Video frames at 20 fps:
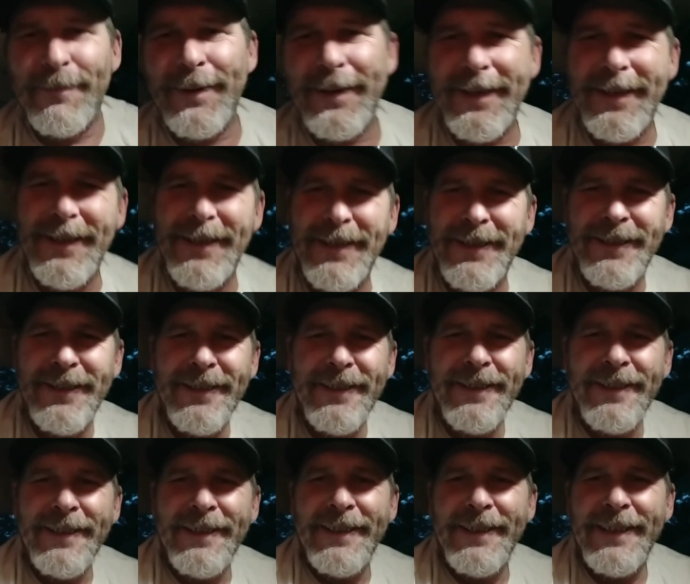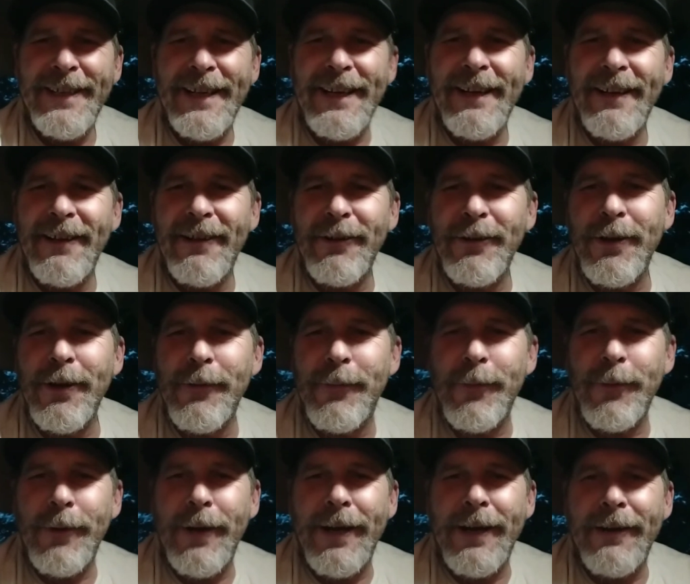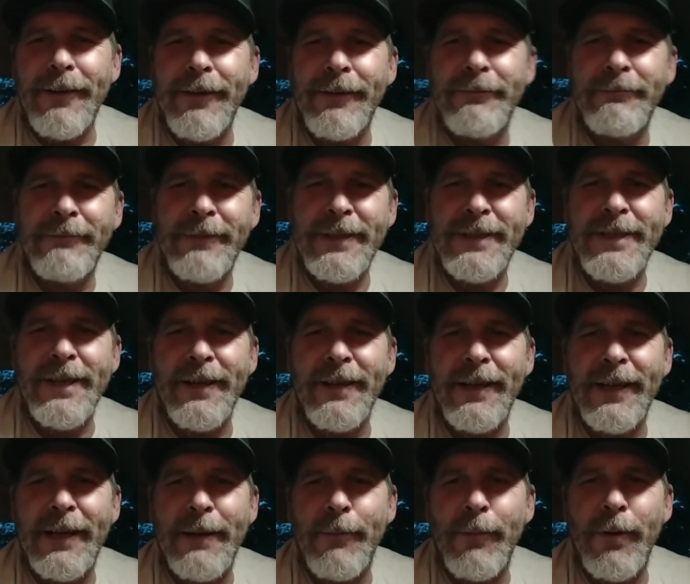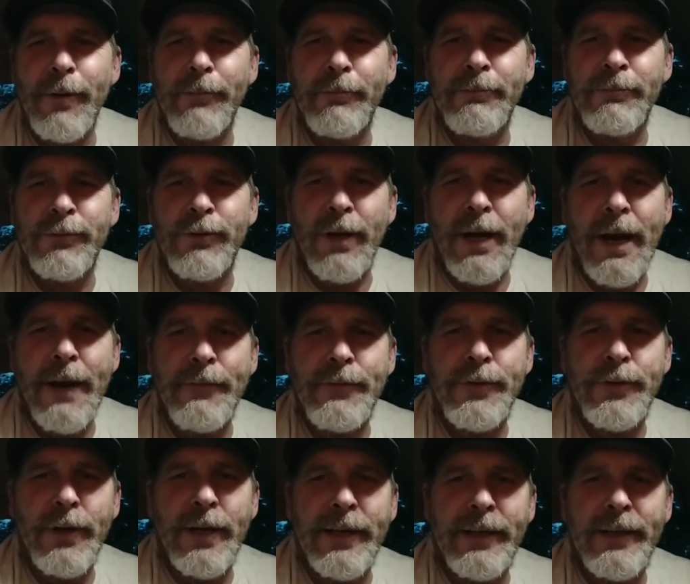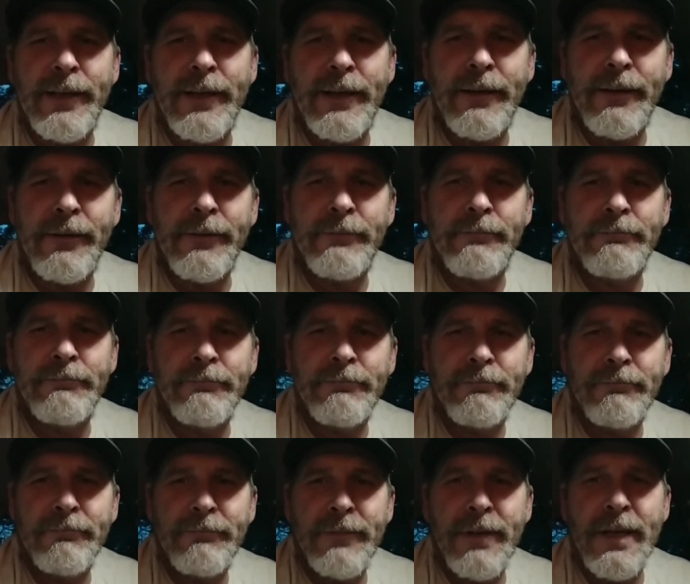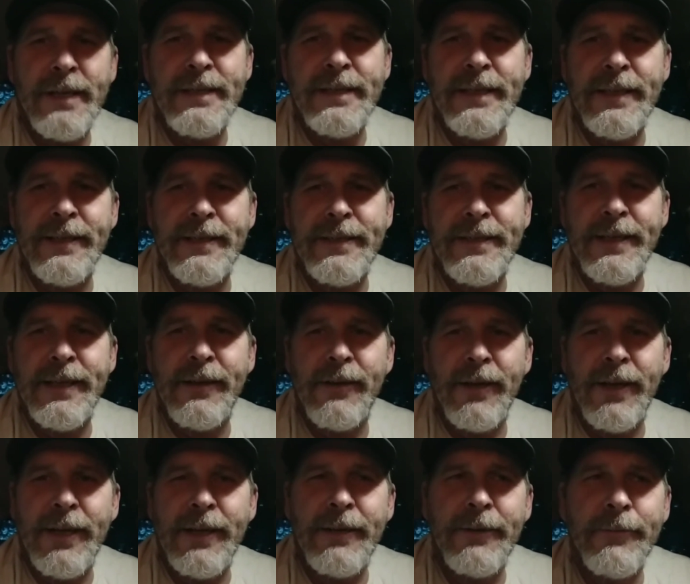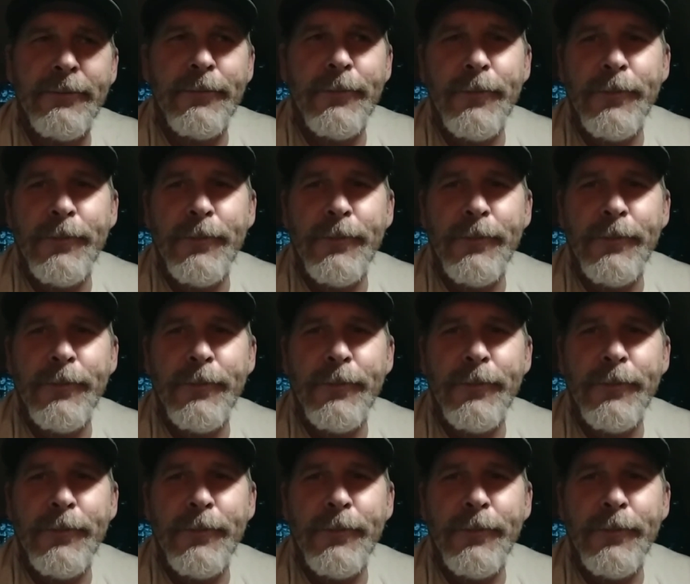But yeah, I'll goof around. It's not like I'm going to drive straight there and not see the scenery.